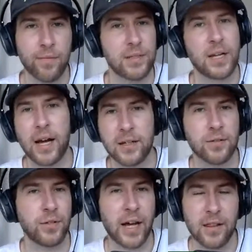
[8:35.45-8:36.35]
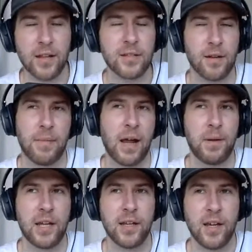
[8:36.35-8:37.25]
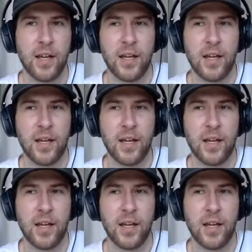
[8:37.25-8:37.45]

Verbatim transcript: It was Giannis or nothing. So maybe